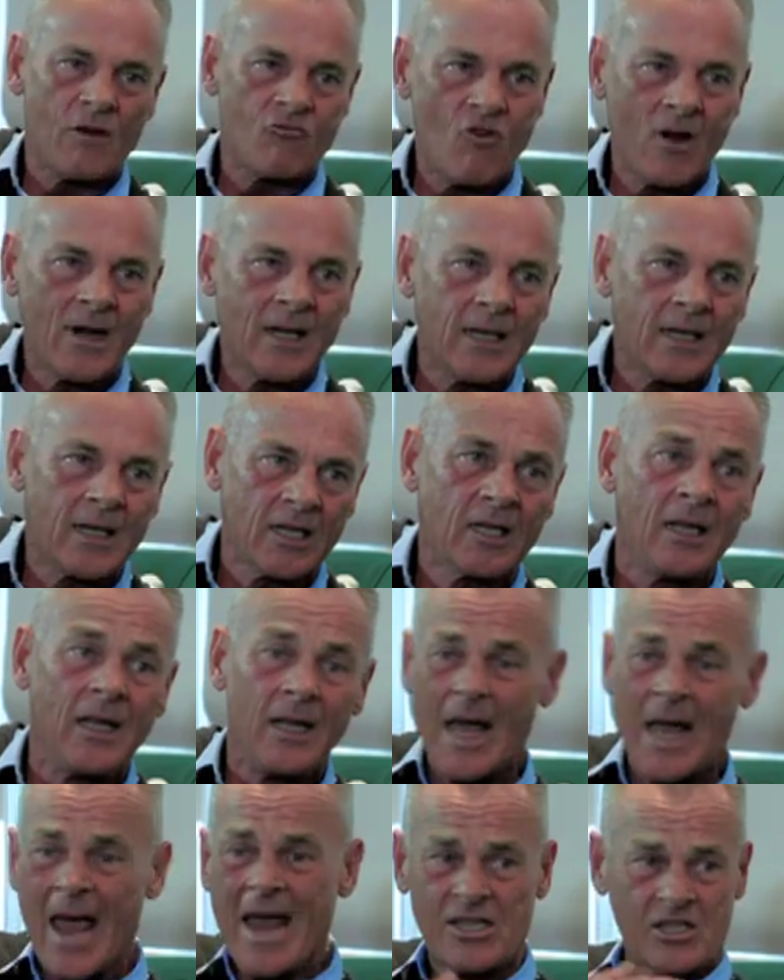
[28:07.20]

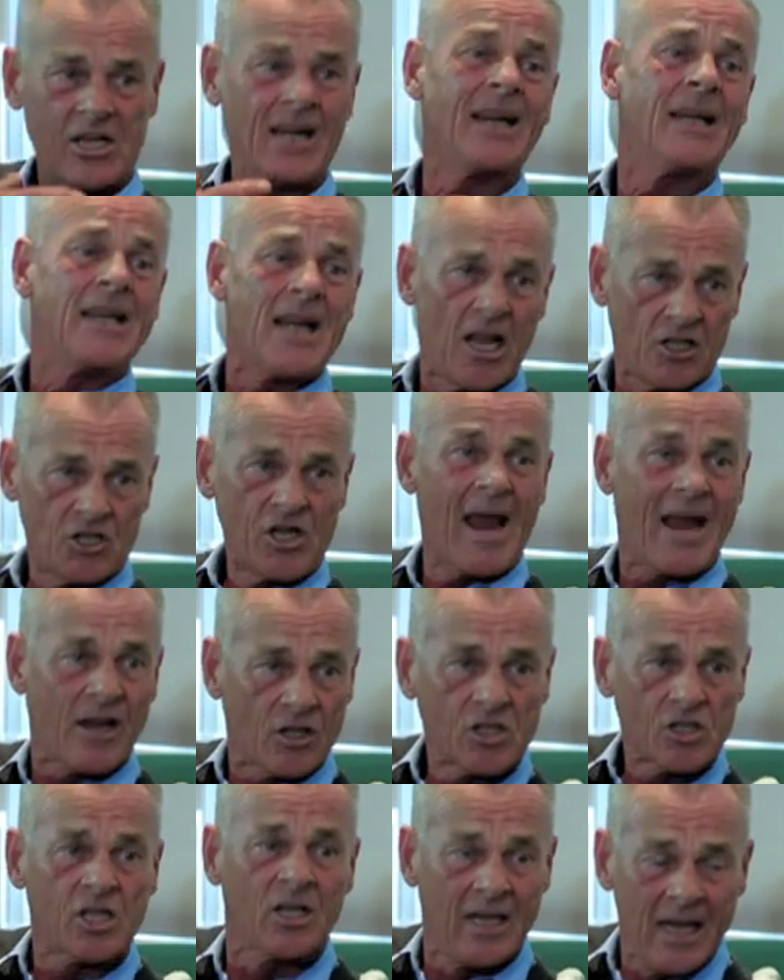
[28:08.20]
telling us how
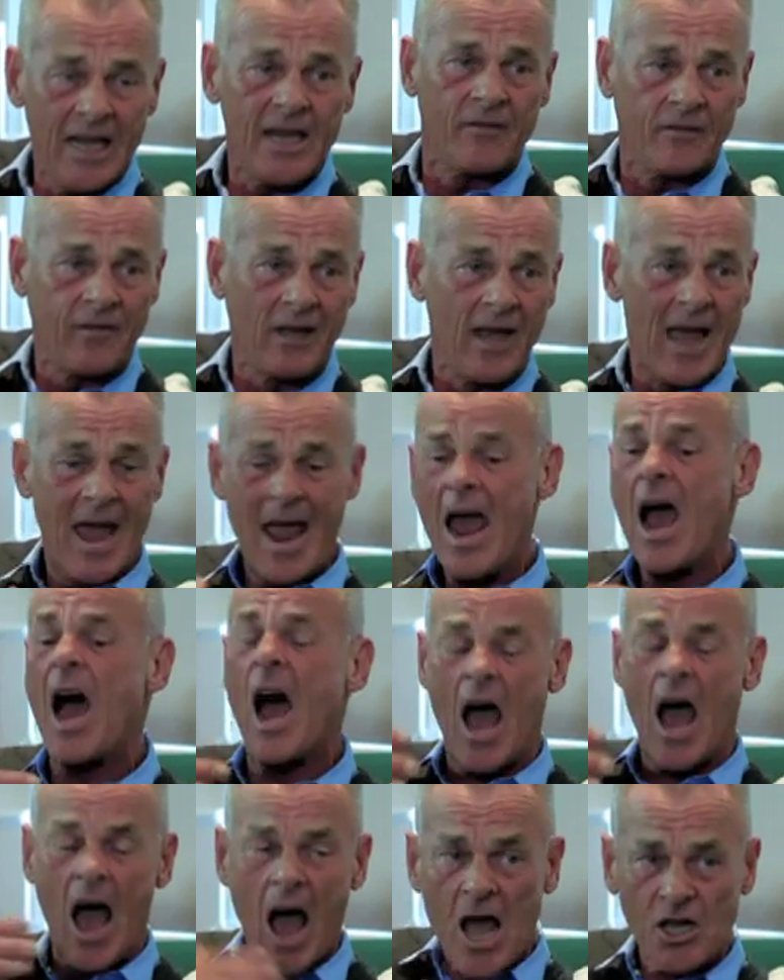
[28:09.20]
to live,
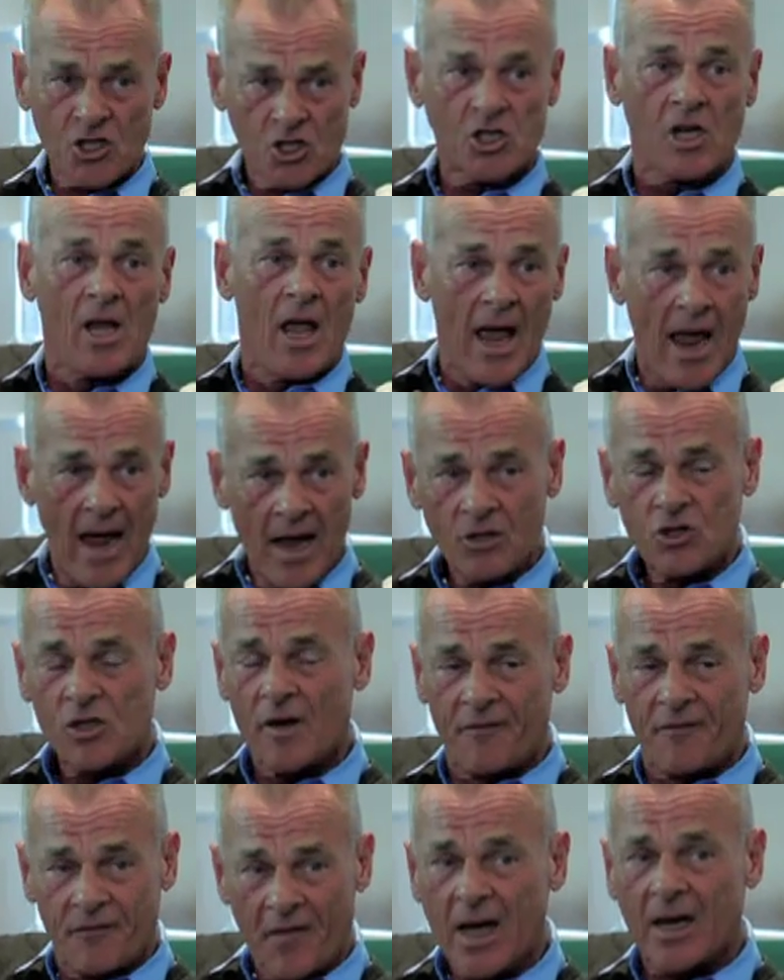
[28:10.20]
how to
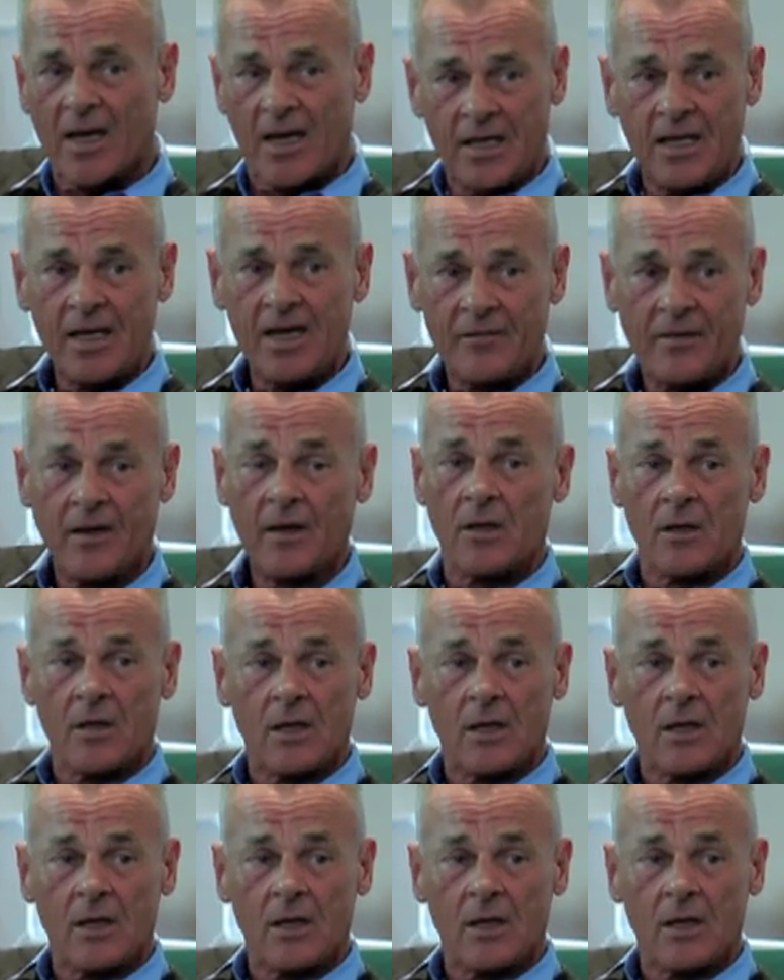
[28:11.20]
fucking live.